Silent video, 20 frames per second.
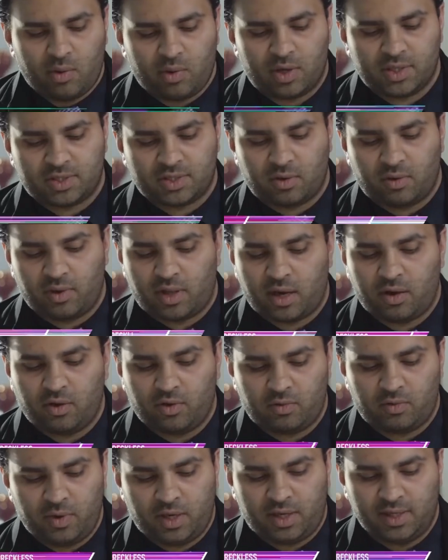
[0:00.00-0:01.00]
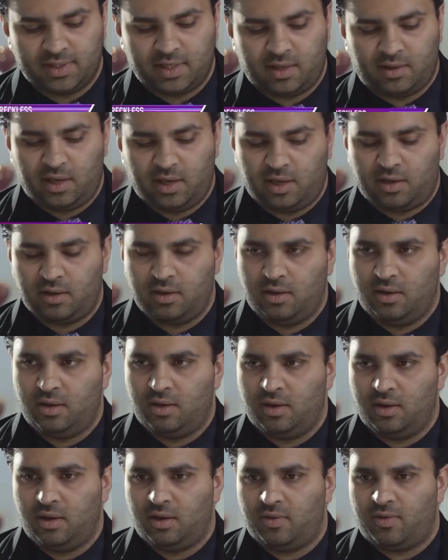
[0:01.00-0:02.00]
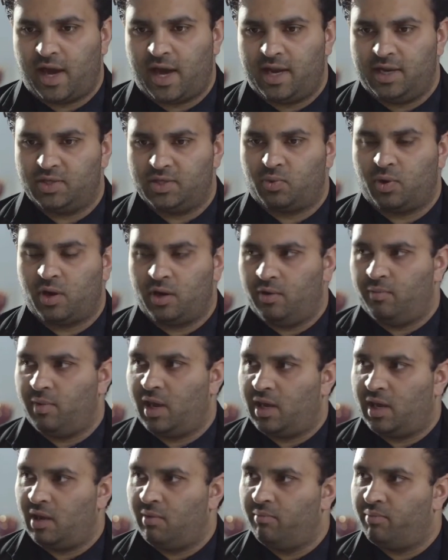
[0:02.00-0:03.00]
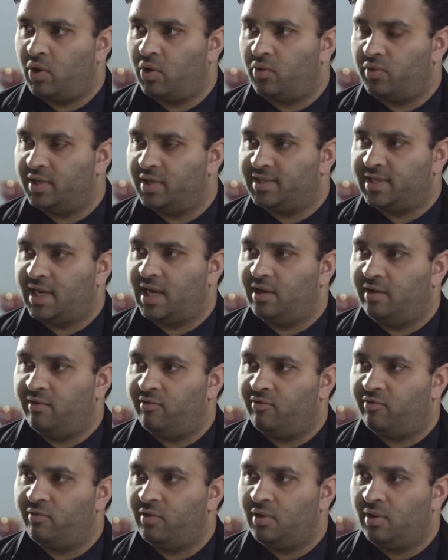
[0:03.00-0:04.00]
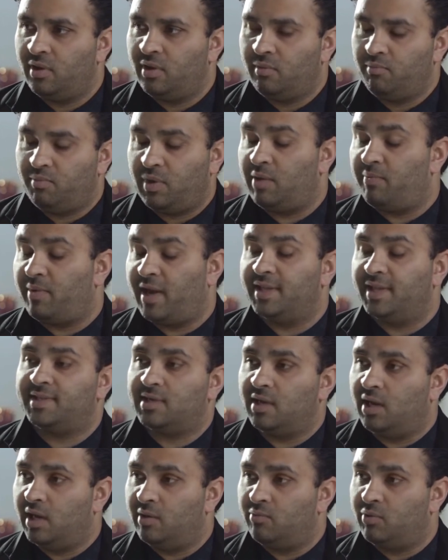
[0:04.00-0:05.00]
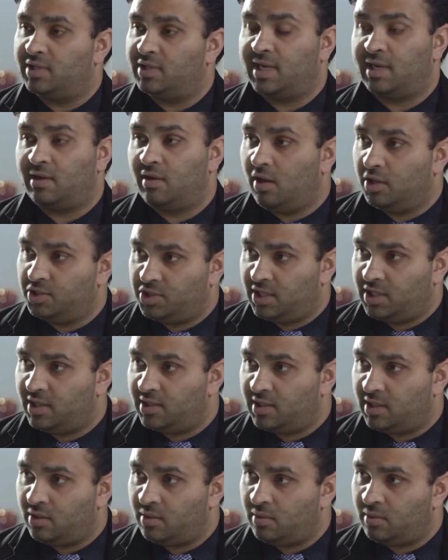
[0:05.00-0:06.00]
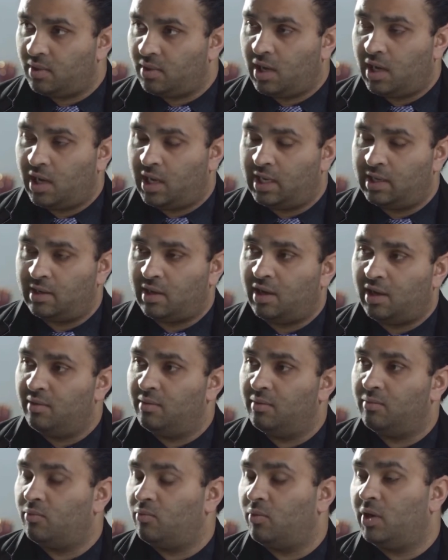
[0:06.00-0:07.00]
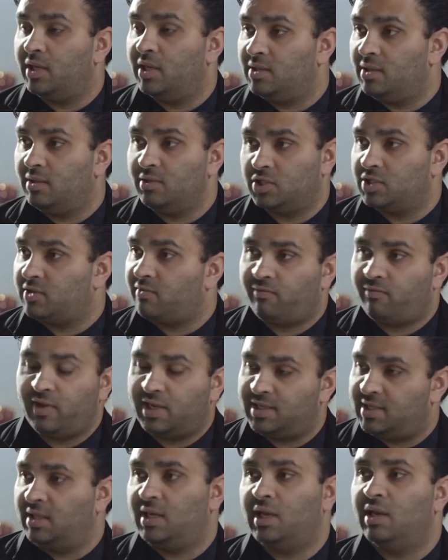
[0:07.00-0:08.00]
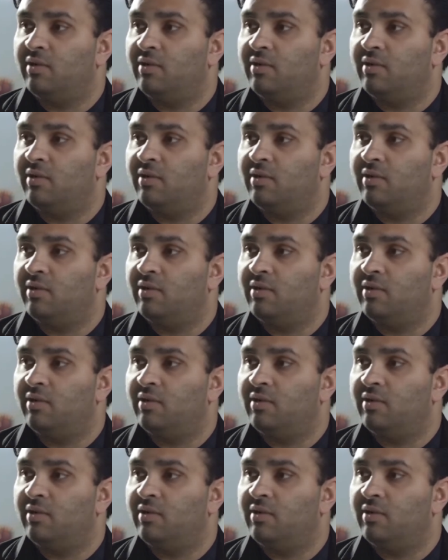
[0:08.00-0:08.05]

want to start with health because I think that is where you're making both a set of big bets on what technology can do and on what just fixing the